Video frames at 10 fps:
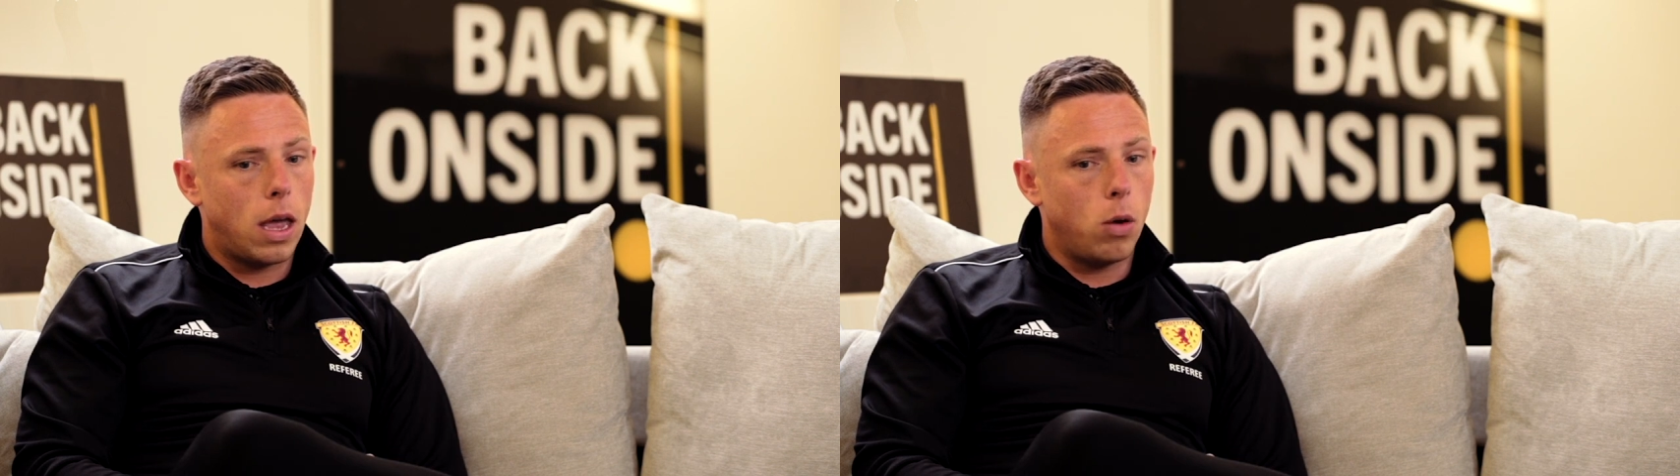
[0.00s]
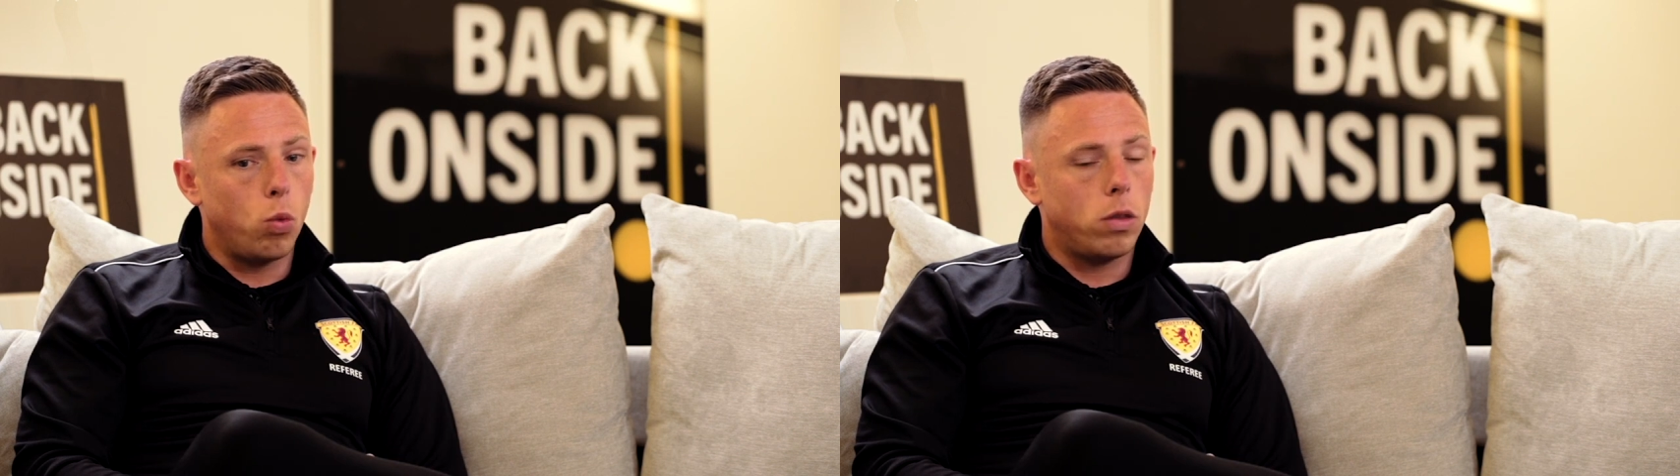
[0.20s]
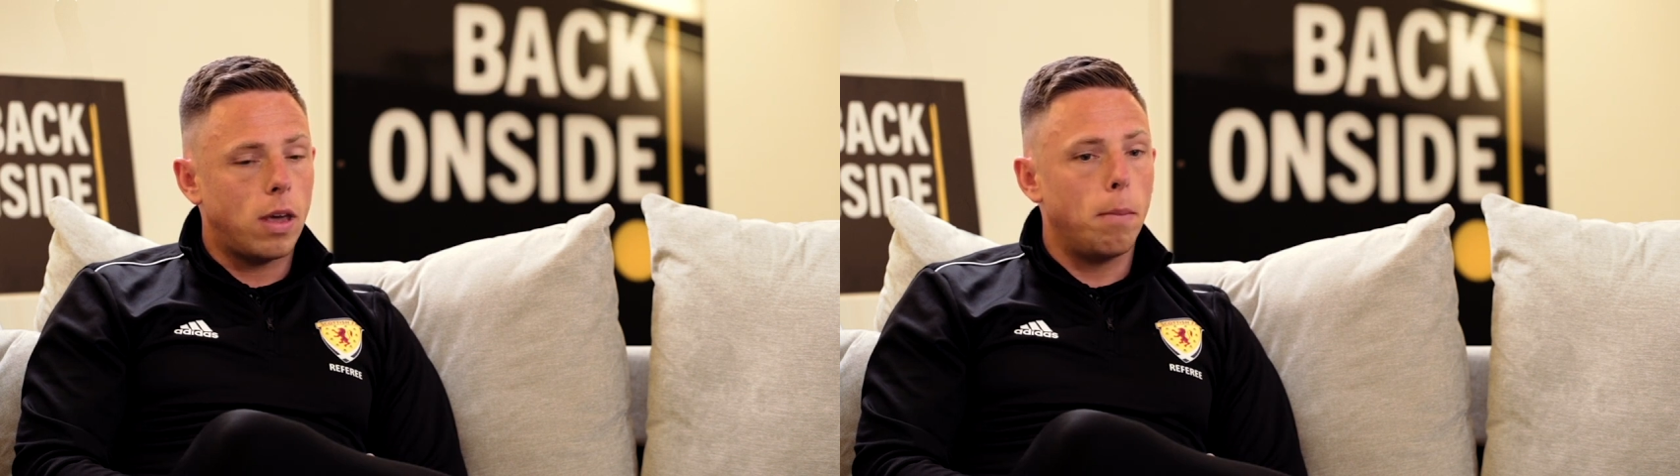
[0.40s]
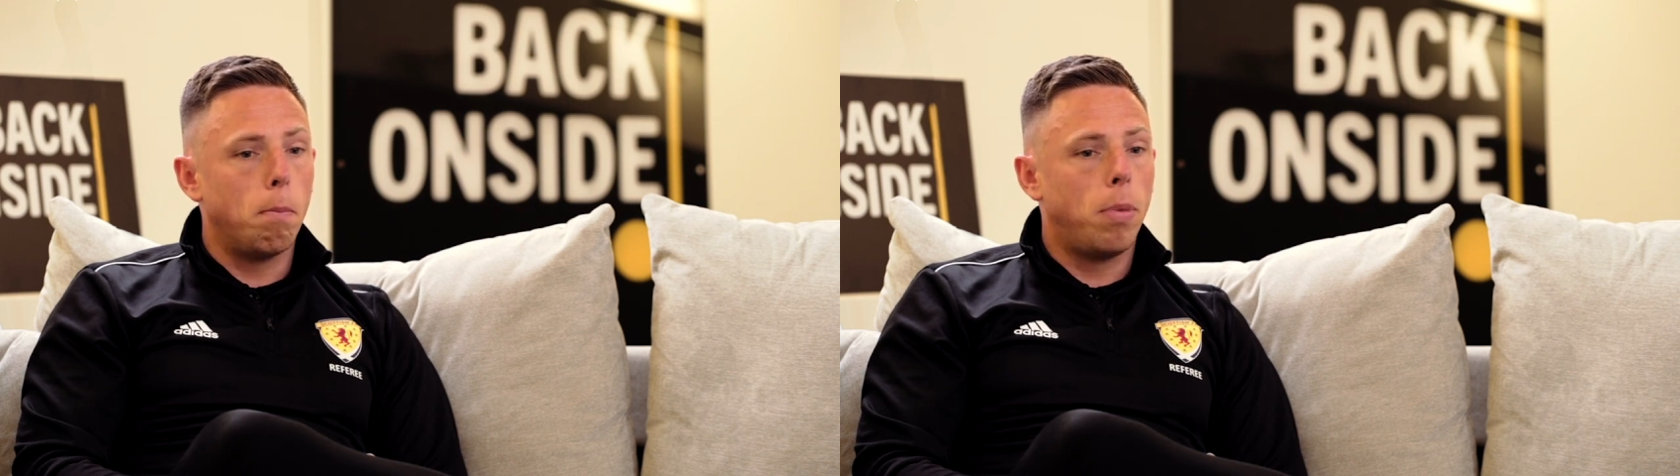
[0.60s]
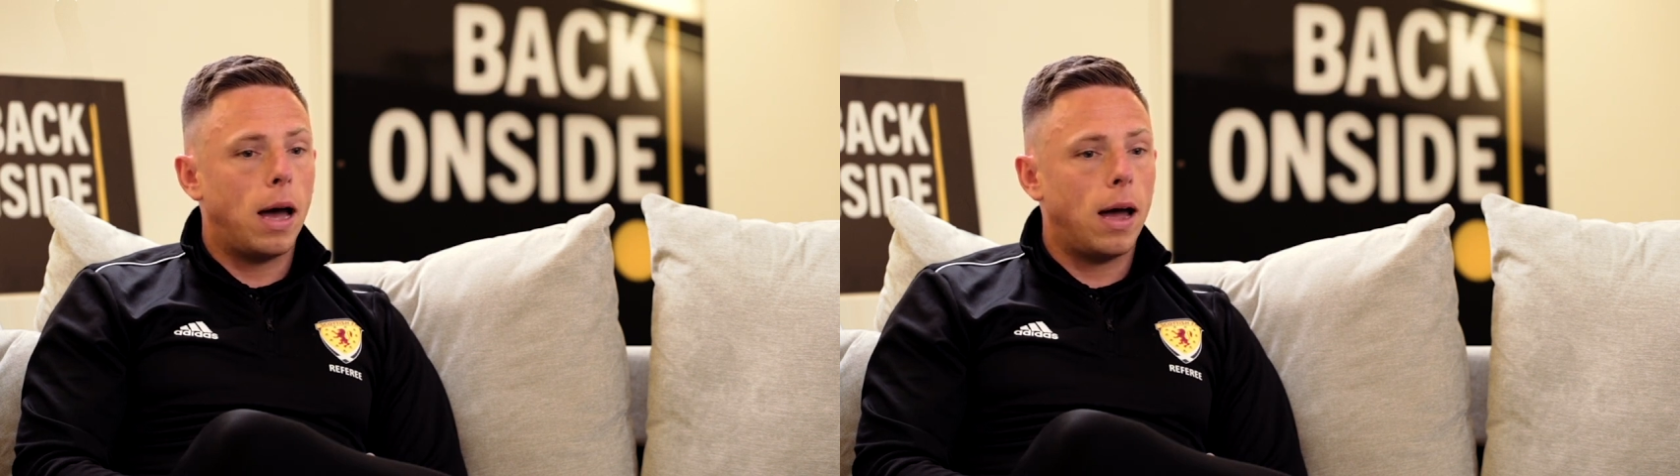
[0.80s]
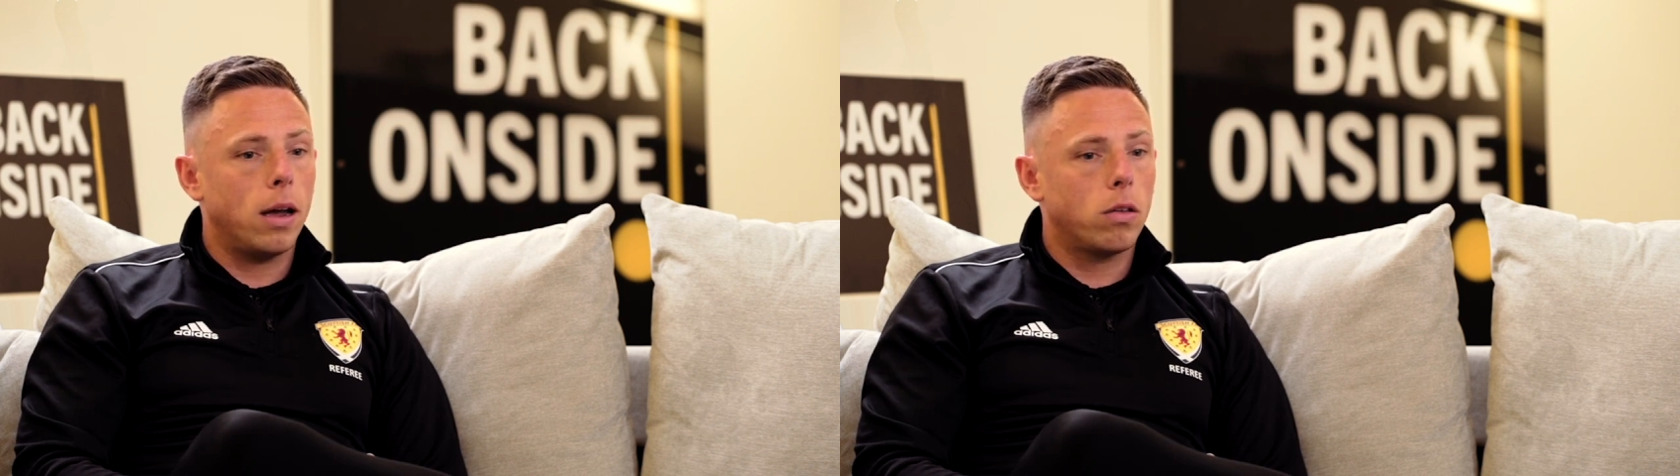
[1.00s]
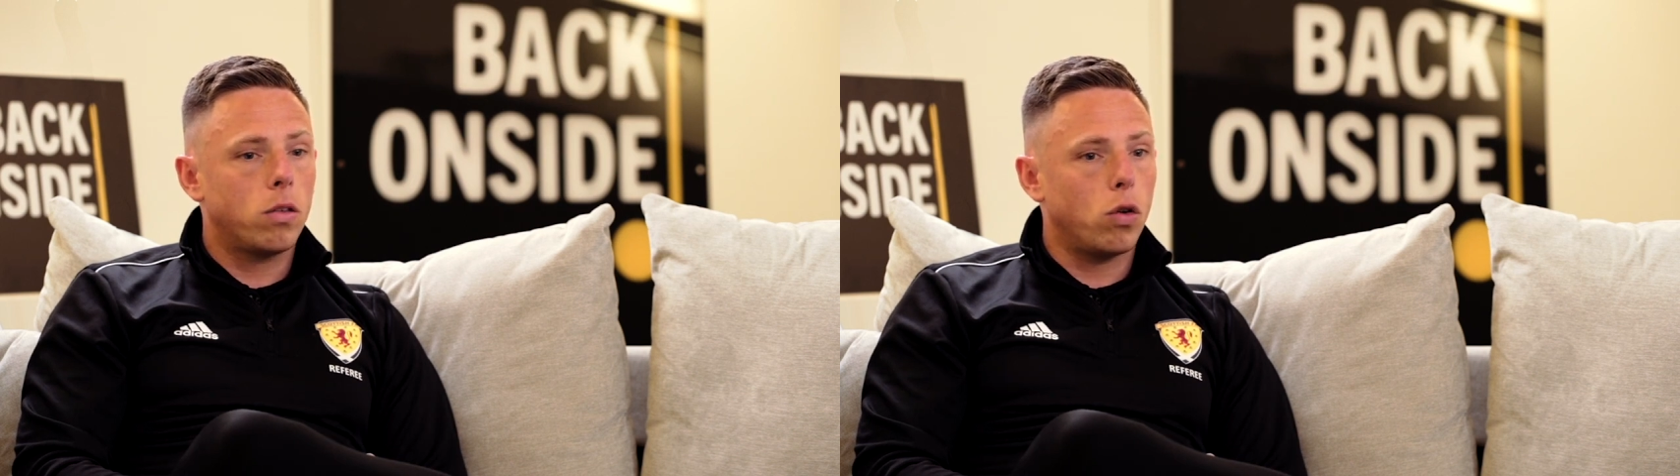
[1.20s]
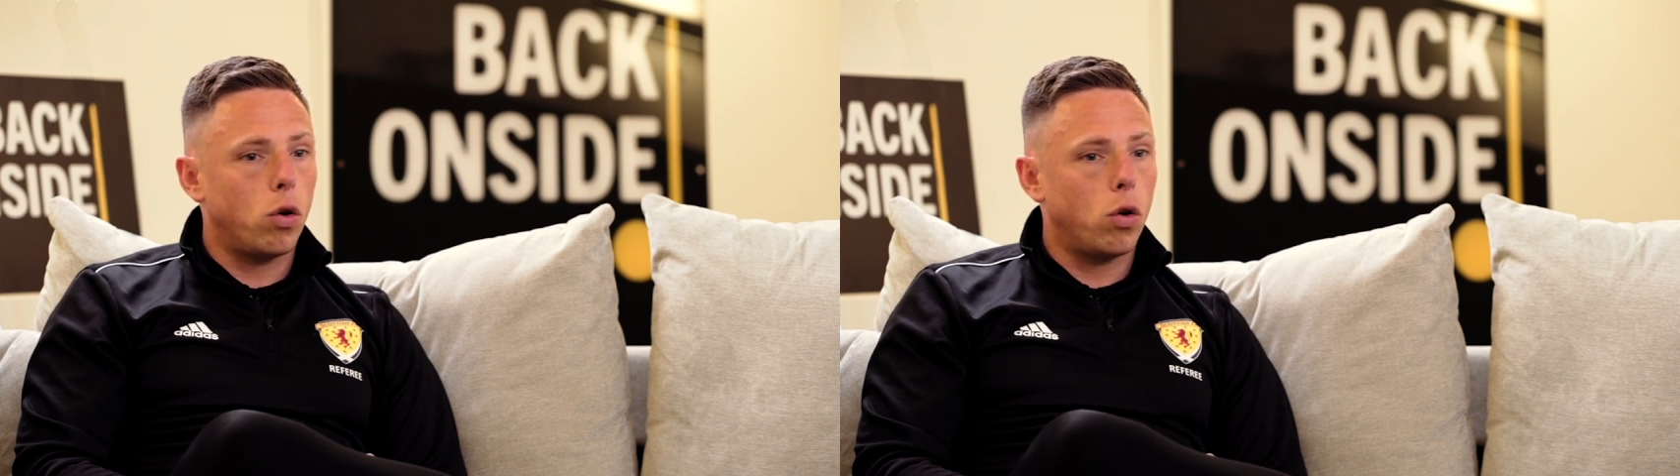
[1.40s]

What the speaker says: would impact